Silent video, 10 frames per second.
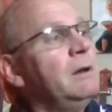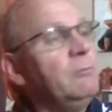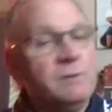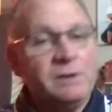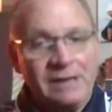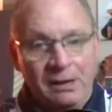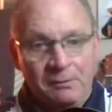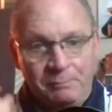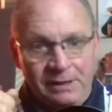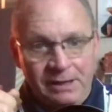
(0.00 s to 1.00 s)
with a
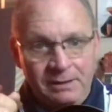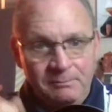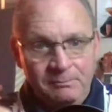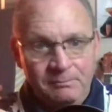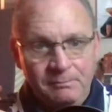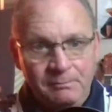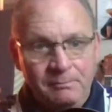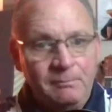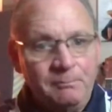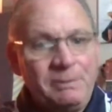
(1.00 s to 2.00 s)
down pick.
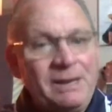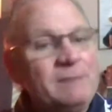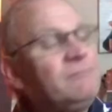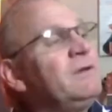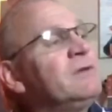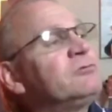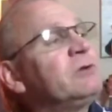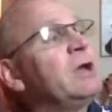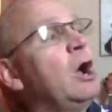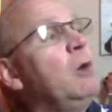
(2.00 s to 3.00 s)
Pick 5th
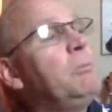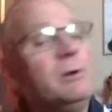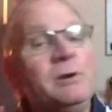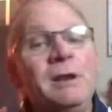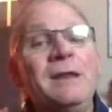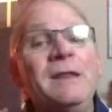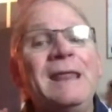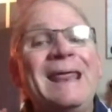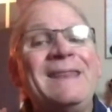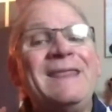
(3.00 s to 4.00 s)
string open,
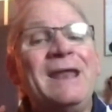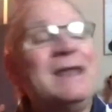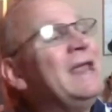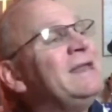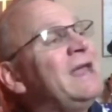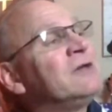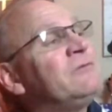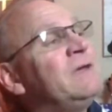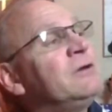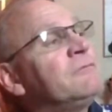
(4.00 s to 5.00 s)
and then index
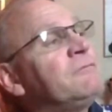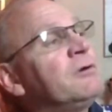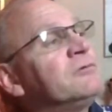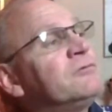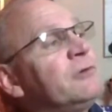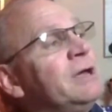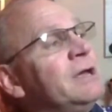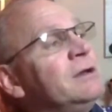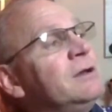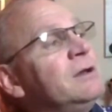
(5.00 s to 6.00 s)
finger, 1st fret,